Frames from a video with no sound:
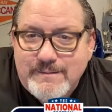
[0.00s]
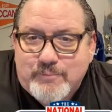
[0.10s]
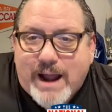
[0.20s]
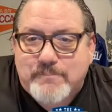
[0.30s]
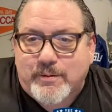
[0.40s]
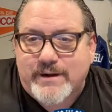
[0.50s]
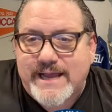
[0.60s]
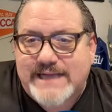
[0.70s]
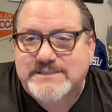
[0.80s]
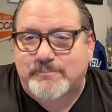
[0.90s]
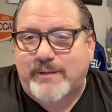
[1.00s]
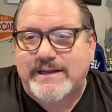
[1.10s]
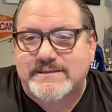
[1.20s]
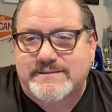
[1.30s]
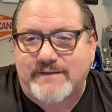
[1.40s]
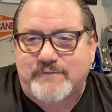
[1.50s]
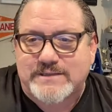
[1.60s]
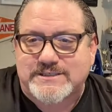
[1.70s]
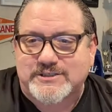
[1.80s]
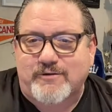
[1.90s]
Brock Purdy hasn't played a
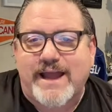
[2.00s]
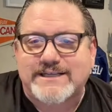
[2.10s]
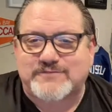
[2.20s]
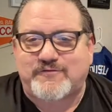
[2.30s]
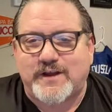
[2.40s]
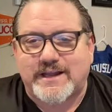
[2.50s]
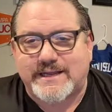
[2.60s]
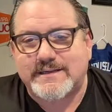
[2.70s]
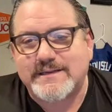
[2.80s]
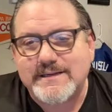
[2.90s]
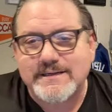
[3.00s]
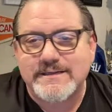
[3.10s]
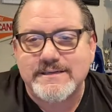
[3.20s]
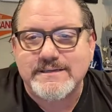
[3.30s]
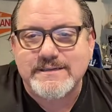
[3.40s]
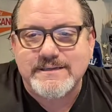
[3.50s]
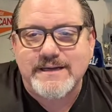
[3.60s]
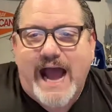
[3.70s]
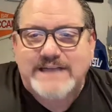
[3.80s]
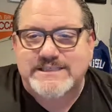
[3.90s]
defense as great as Philly.
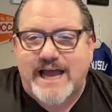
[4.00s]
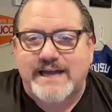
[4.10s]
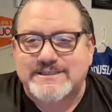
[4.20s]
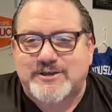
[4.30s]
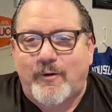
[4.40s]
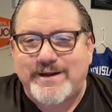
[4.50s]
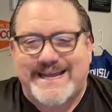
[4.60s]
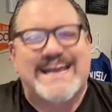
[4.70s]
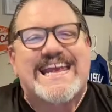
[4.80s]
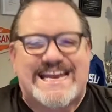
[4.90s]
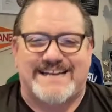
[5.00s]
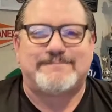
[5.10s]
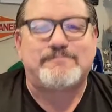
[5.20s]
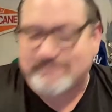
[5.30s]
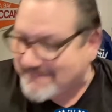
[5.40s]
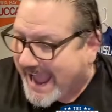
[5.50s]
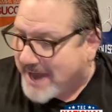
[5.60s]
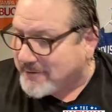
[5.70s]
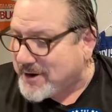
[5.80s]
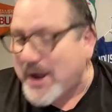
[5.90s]
Haason is going to eat. I
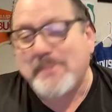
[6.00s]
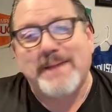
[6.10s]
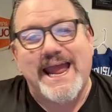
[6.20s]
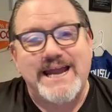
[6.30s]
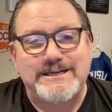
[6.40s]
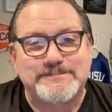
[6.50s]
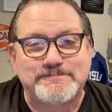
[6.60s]
don't know, man.